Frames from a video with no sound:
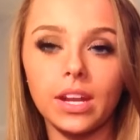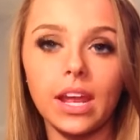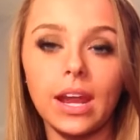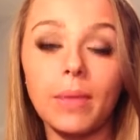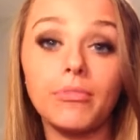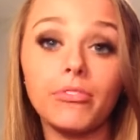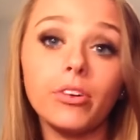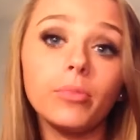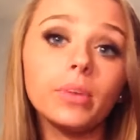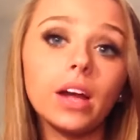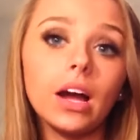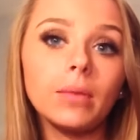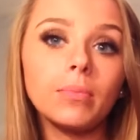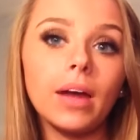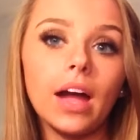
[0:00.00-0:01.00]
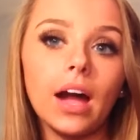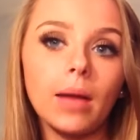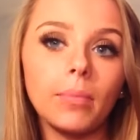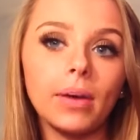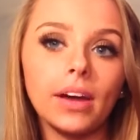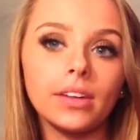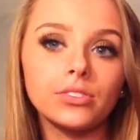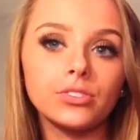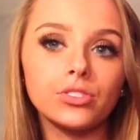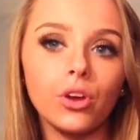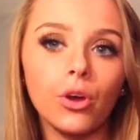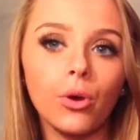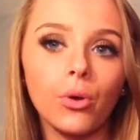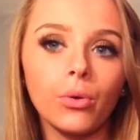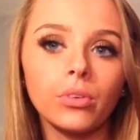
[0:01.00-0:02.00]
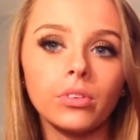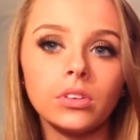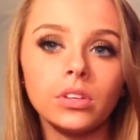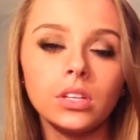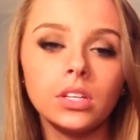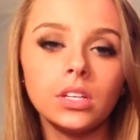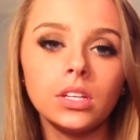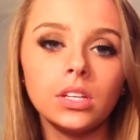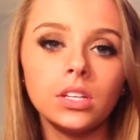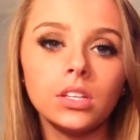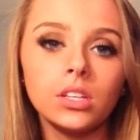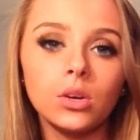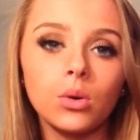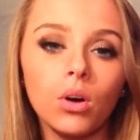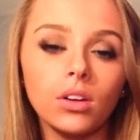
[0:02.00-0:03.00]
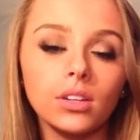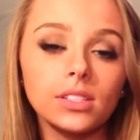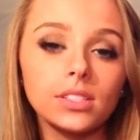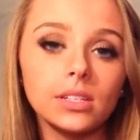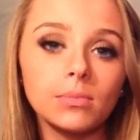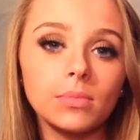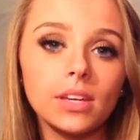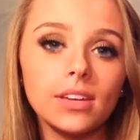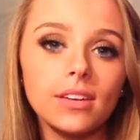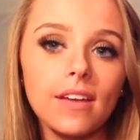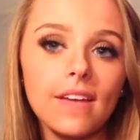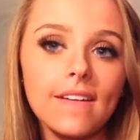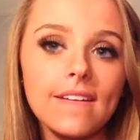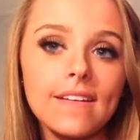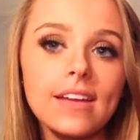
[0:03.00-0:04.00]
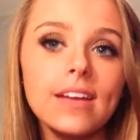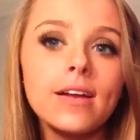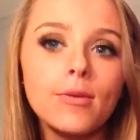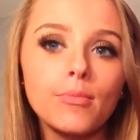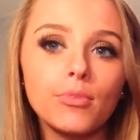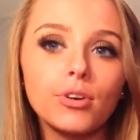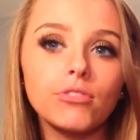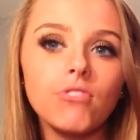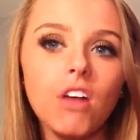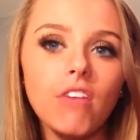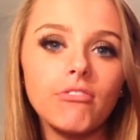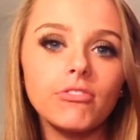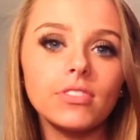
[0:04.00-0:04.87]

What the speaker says: And I'm filming on my iPad, so the quality's gonna be pretty rough.